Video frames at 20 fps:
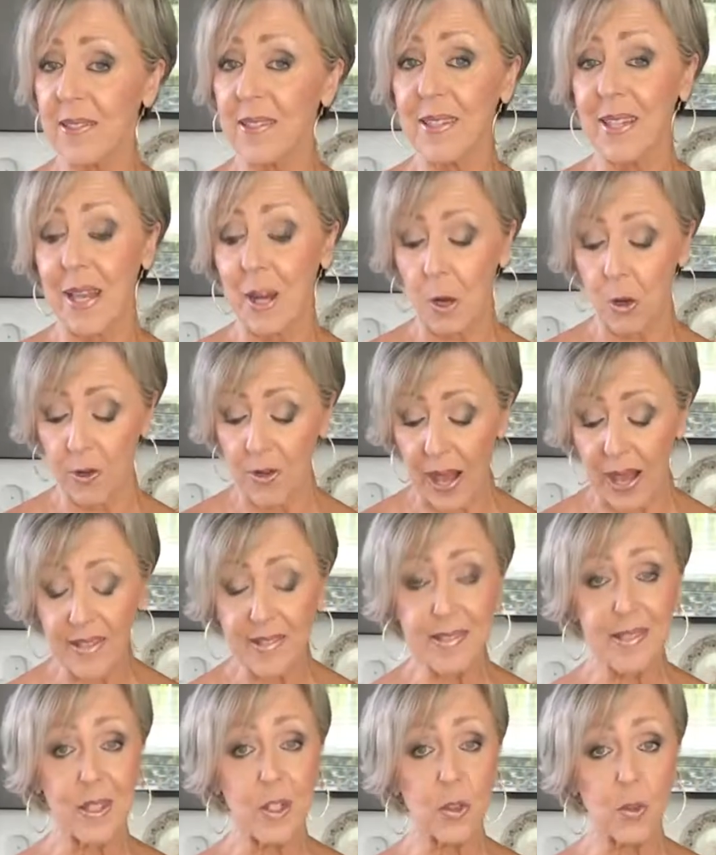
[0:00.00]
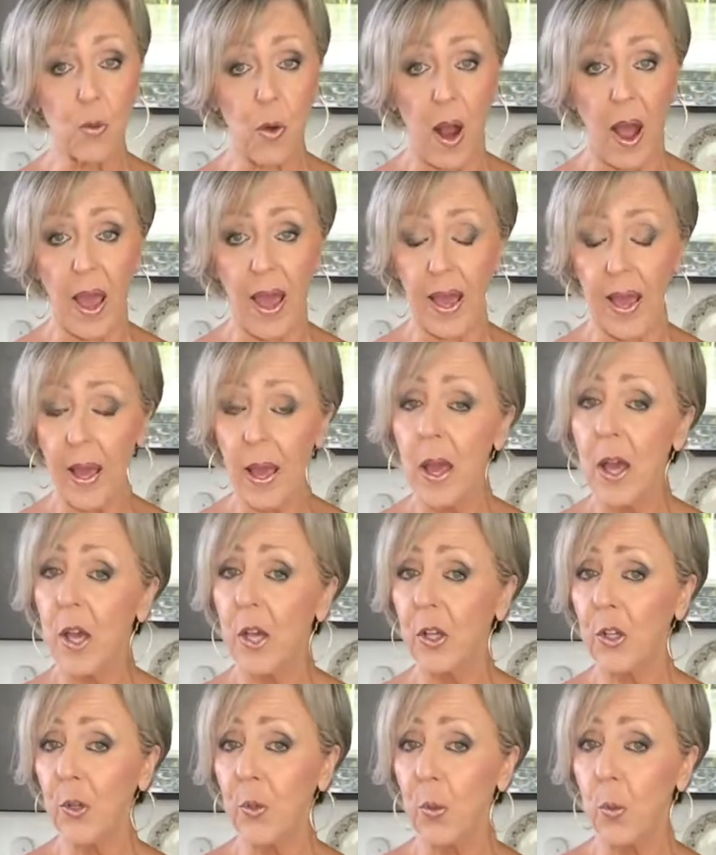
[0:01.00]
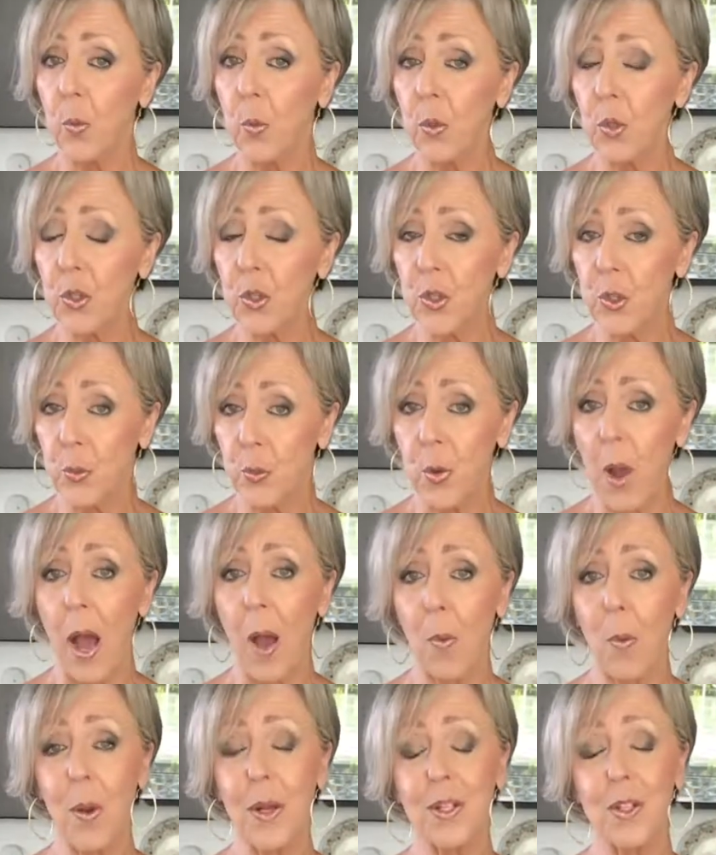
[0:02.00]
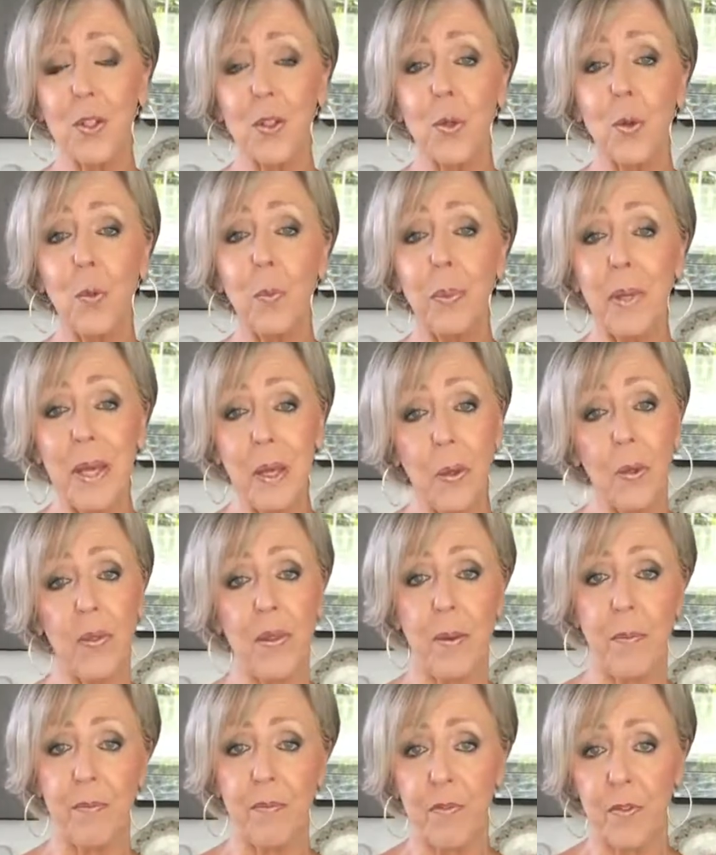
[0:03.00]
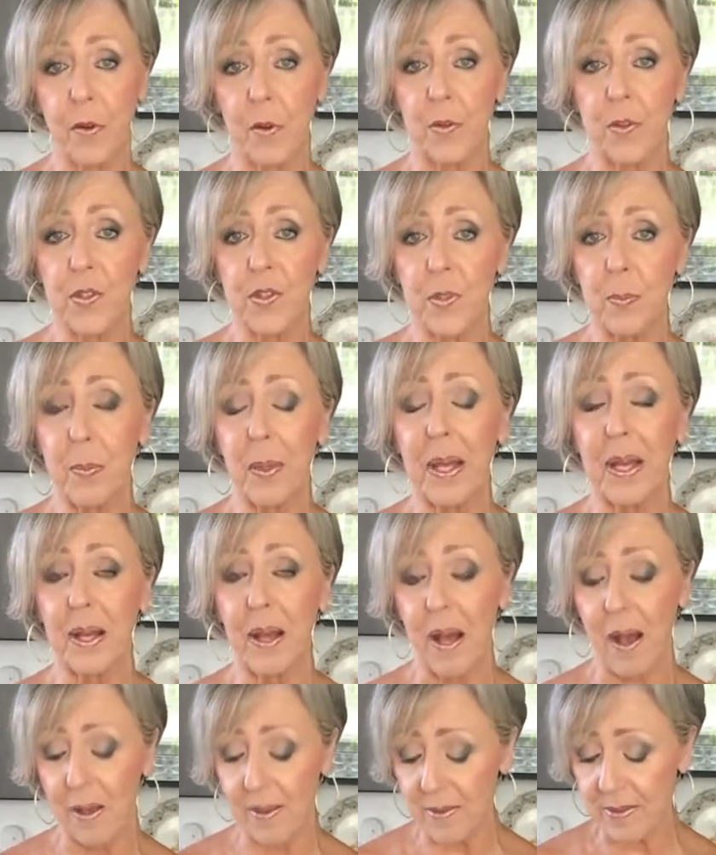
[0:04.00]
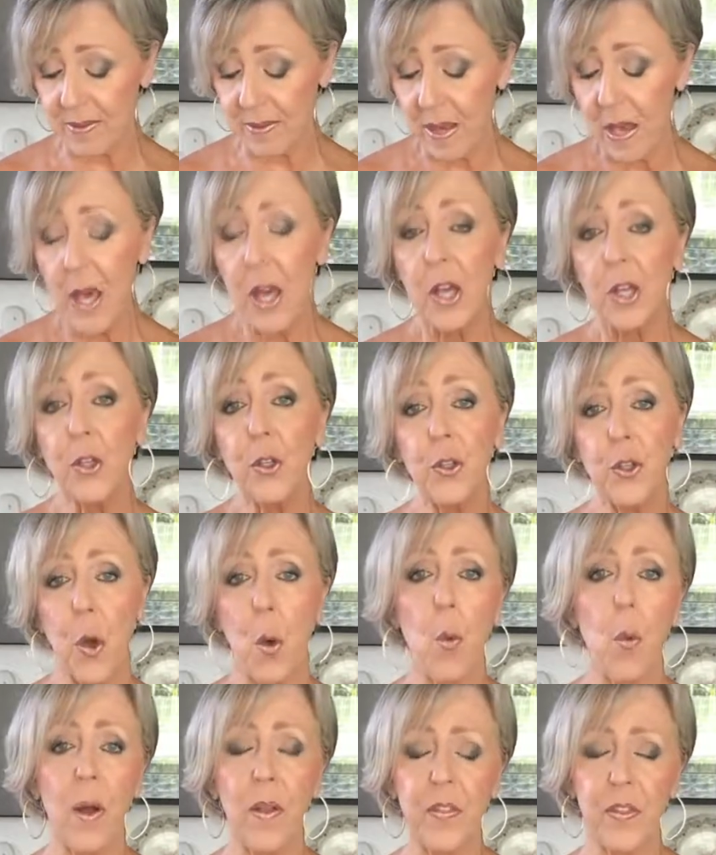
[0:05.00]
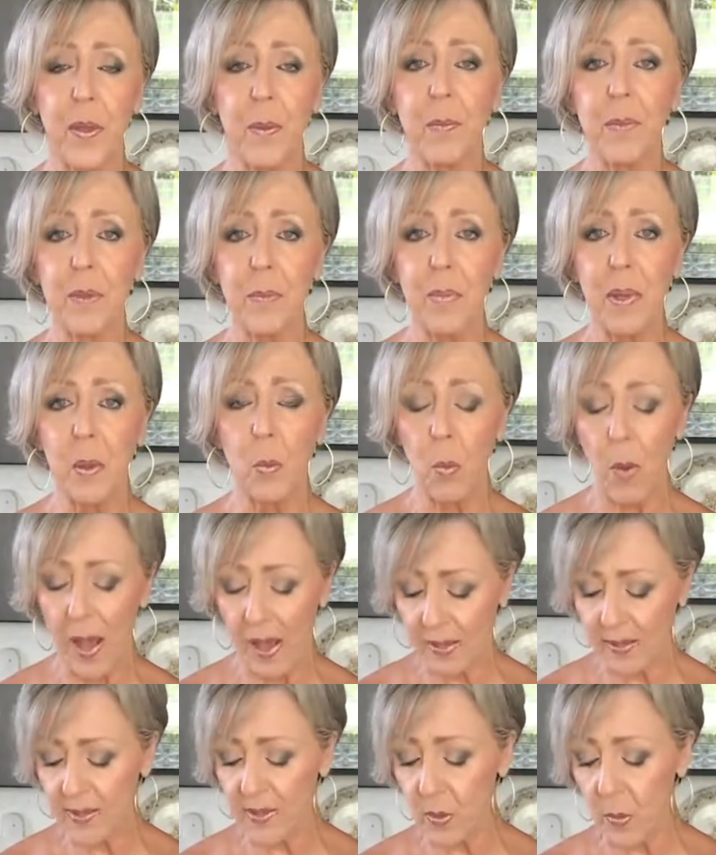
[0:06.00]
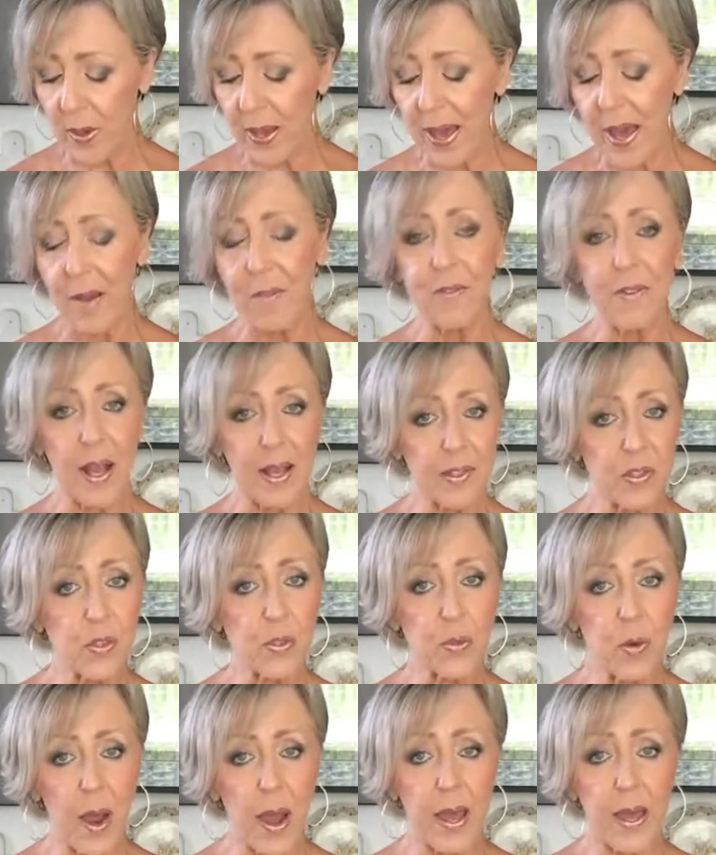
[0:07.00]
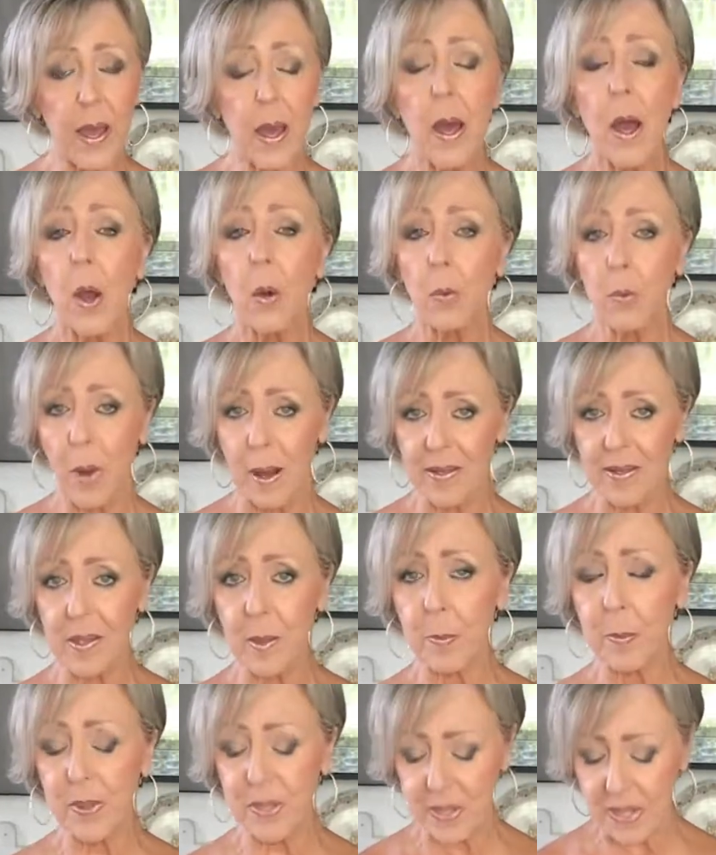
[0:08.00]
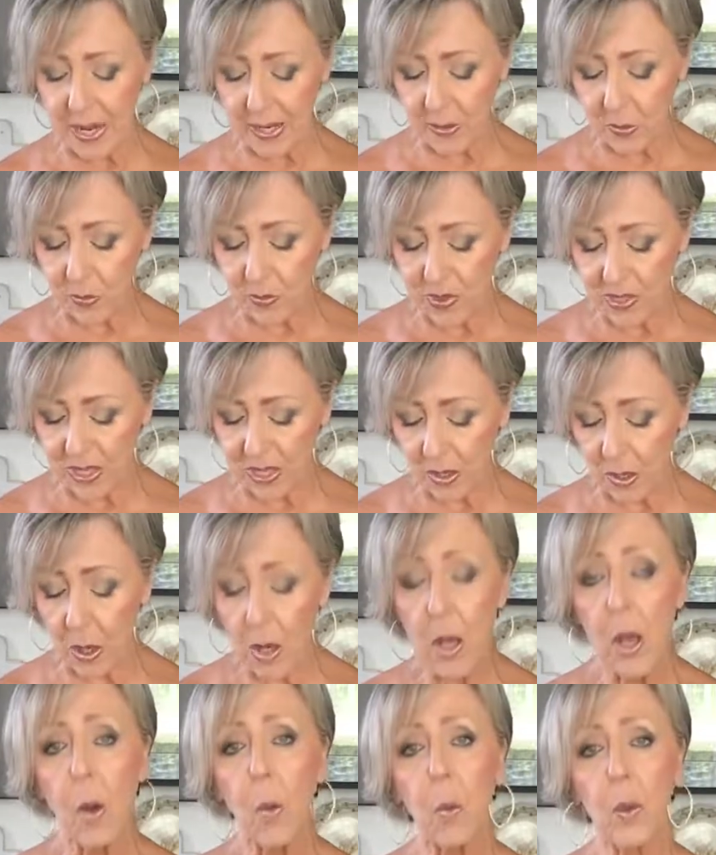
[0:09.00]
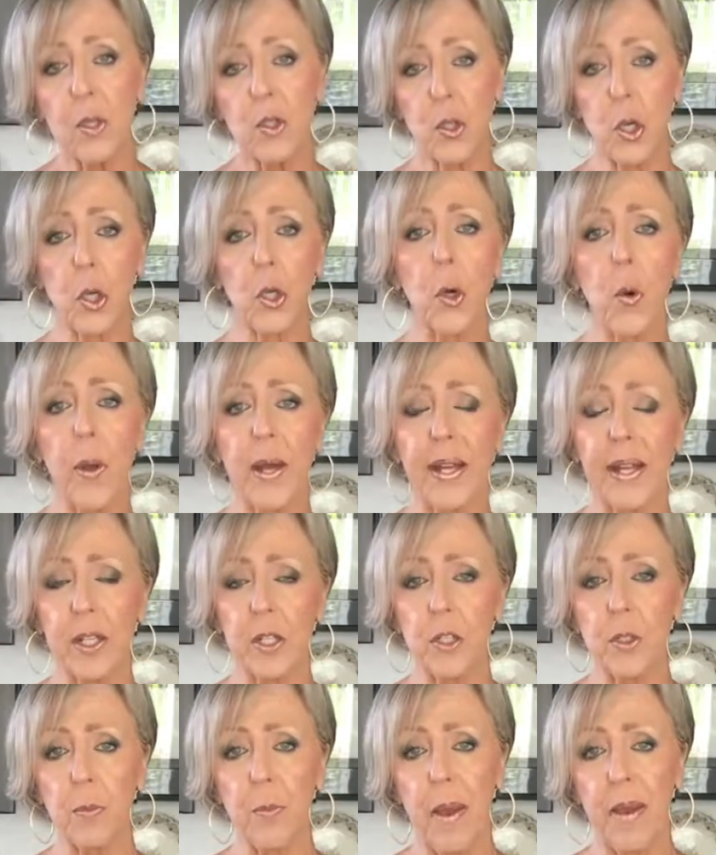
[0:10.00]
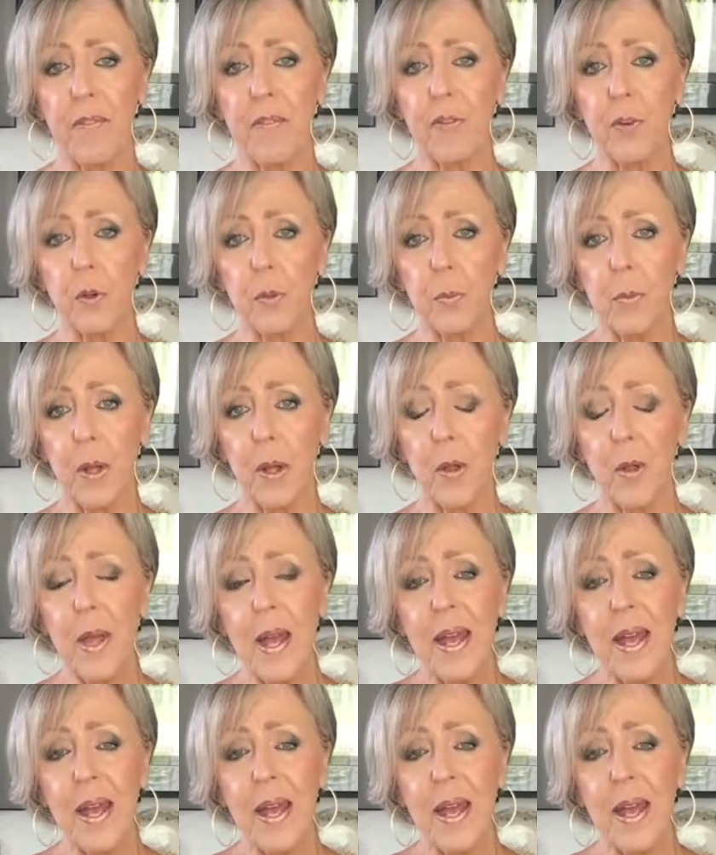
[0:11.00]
They are nice and dry. You do not want to peel them first because you don't want them to be wet. So I have nice dry russet potatoes here, which are going into my food mill.